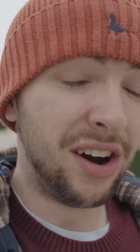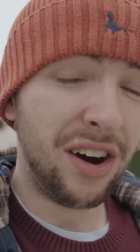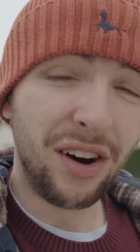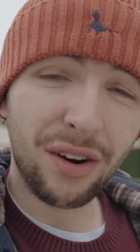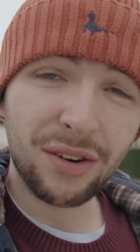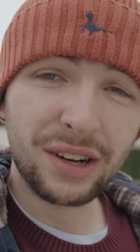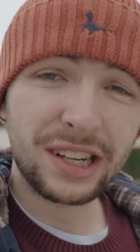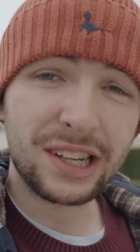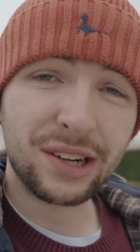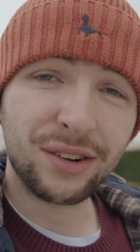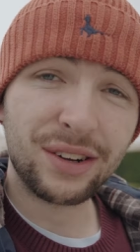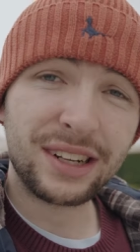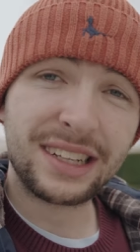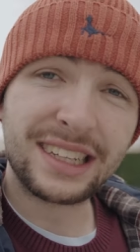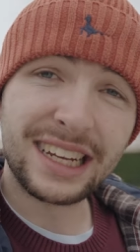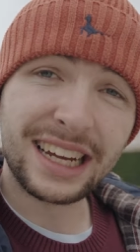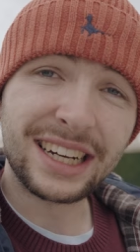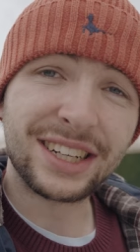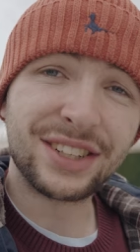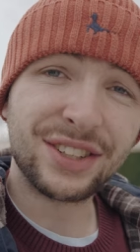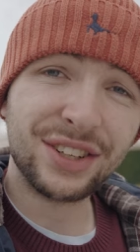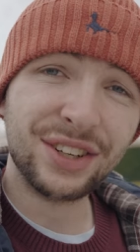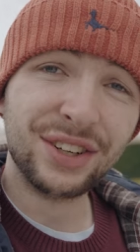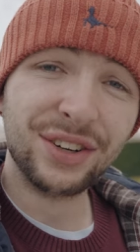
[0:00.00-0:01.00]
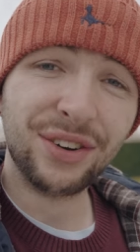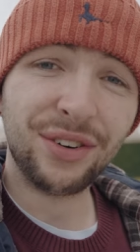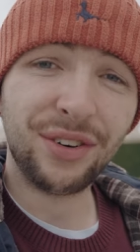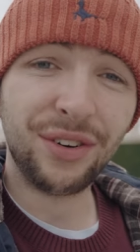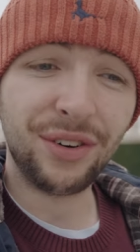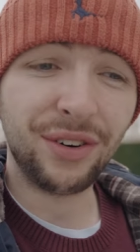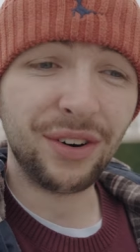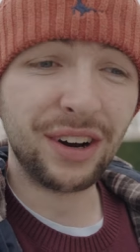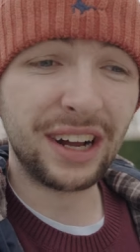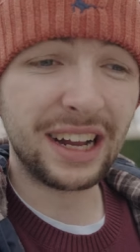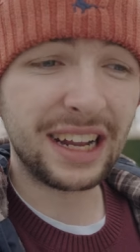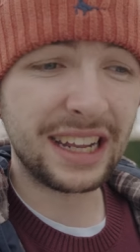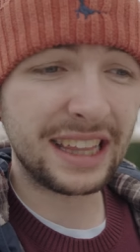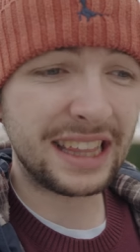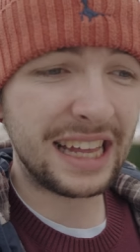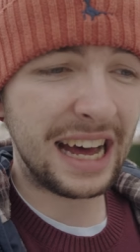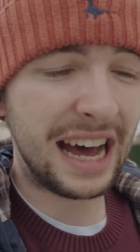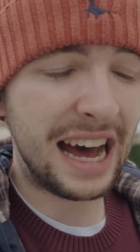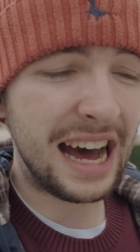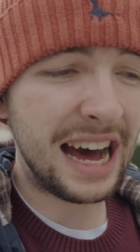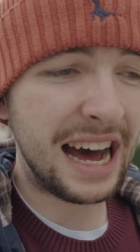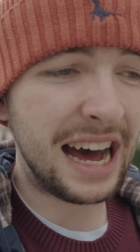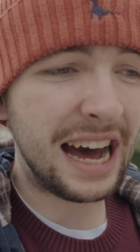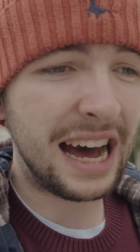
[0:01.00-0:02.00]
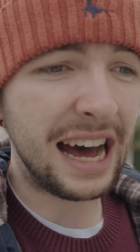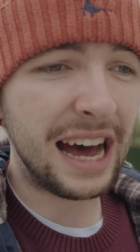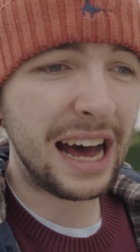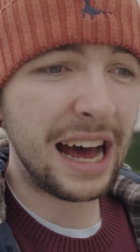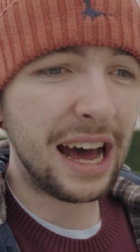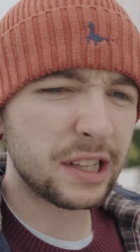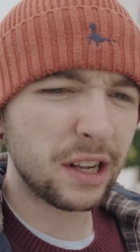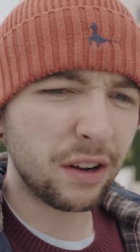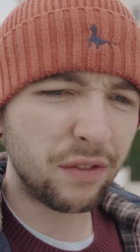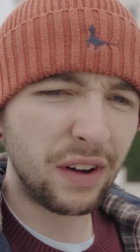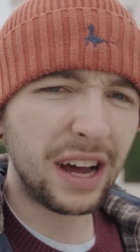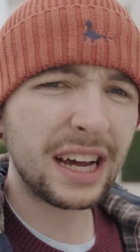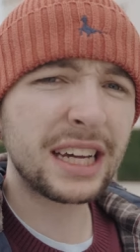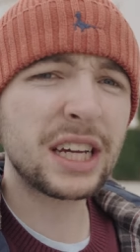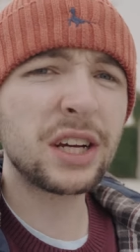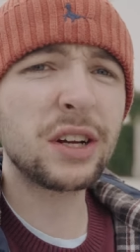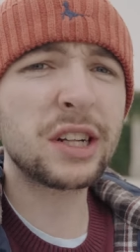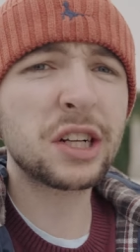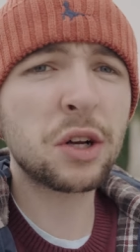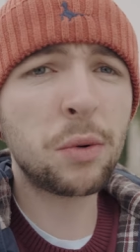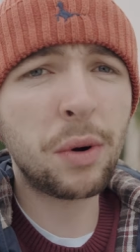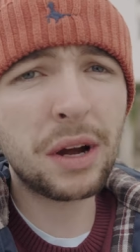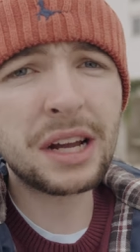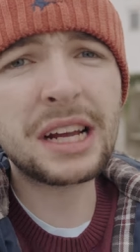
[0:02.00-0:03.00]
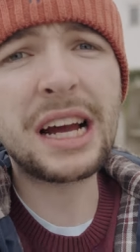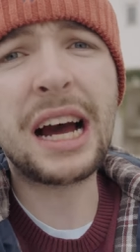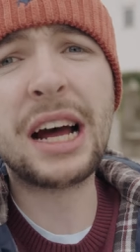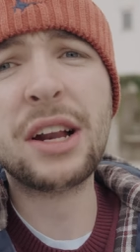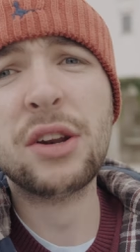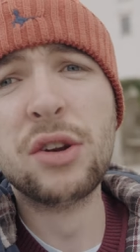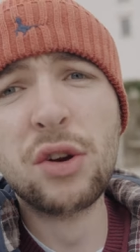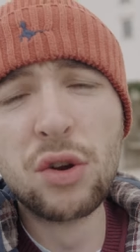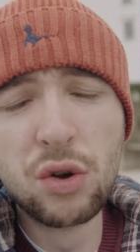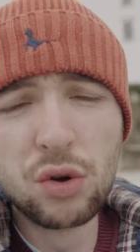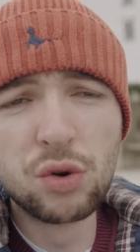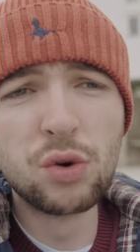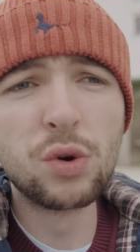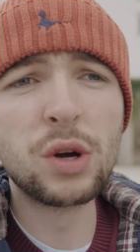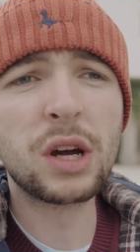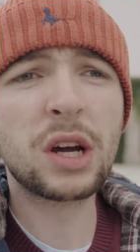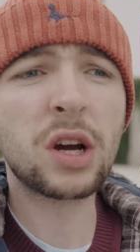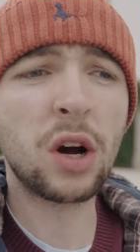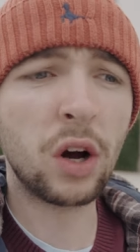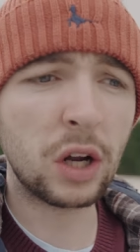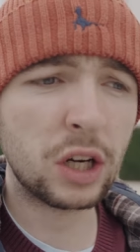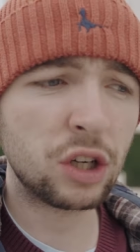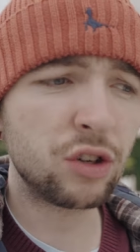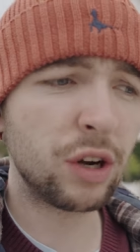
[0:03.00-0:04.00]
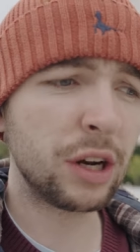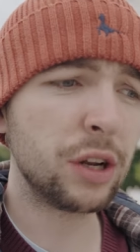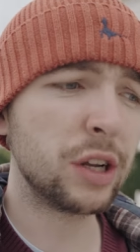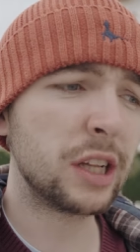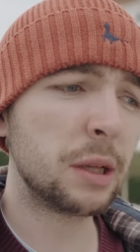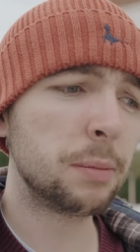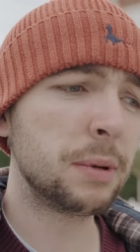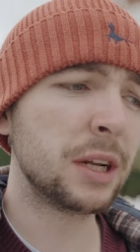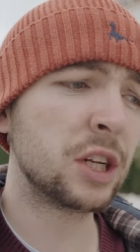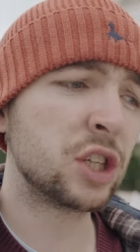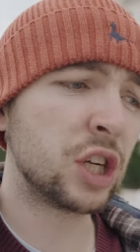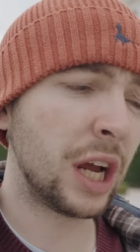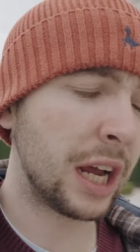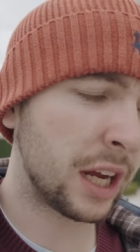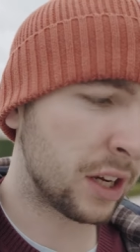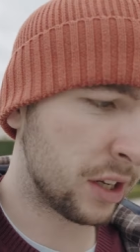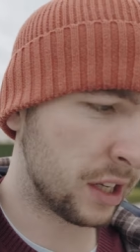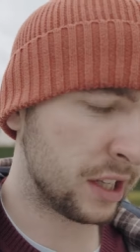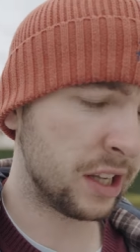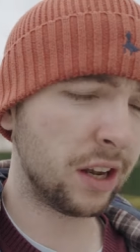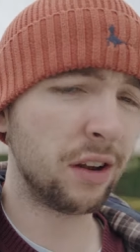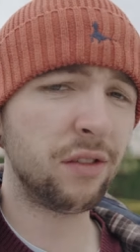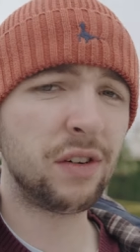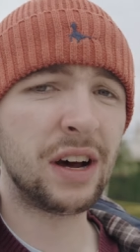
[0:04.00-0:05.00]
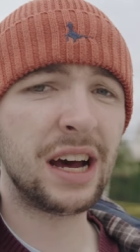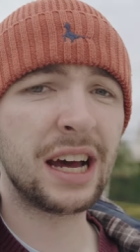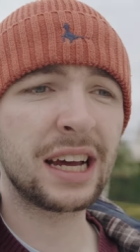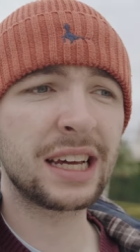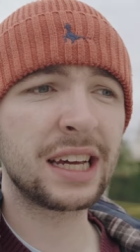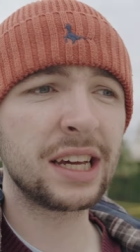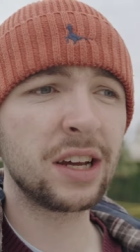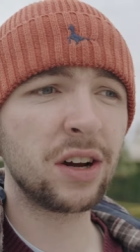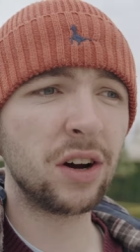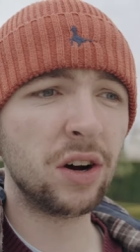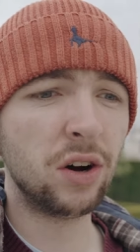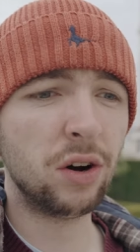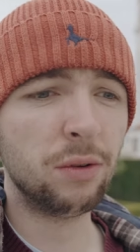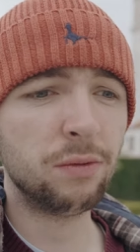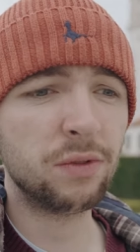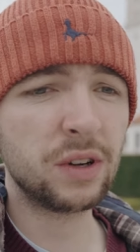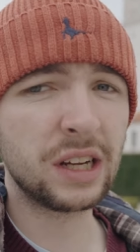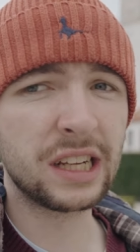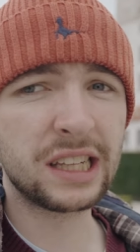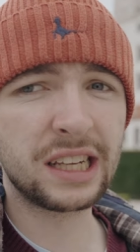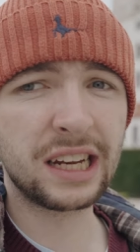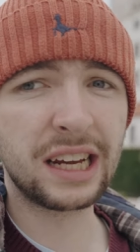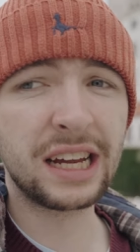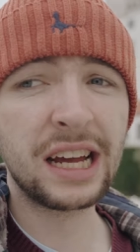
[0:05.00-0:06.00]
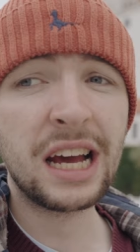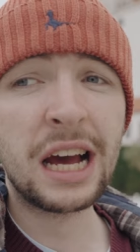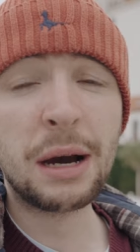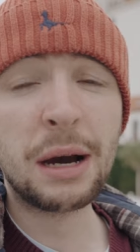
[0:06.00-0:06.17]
Also, did you know that Slovakia is quite a new country? It used to be Czechoslovakia, obviously,